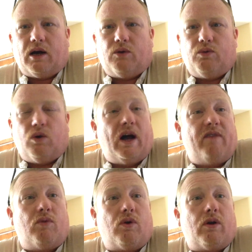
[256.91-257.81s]
we'll have
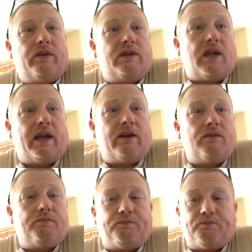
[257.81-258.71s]
more on this later,
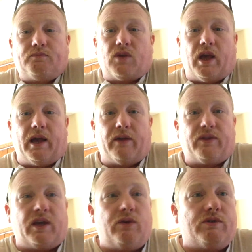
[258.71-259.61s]
and
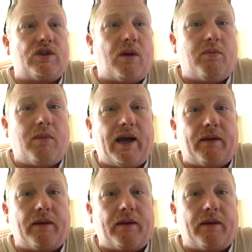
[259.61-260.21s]
thank you for stopping by.